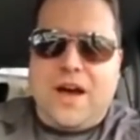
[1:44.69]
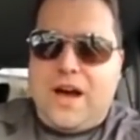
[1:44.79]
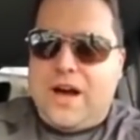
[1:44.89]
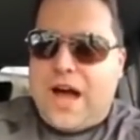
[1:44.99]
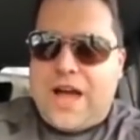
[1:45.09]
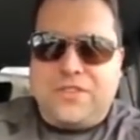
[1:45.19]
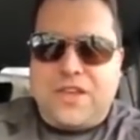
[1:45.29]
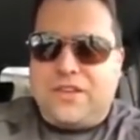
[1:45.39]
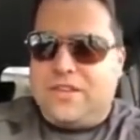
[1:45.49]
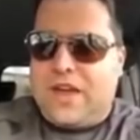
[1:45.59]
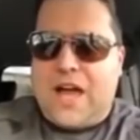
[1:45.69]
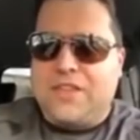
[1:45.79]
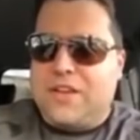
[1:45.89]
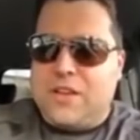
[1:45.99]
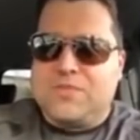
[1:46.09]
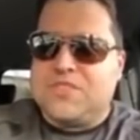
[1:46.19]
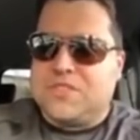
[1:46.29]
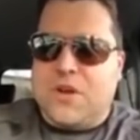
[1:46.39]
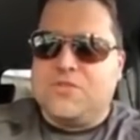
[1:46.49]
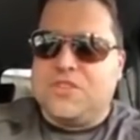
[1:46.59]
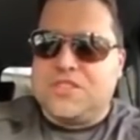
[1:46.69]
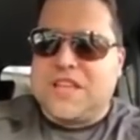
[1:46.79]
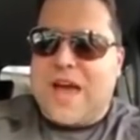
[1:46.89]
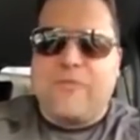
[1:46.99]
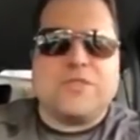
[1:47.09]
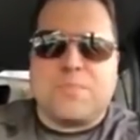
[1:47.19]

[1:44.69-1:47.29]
I think Clemson's coaching staff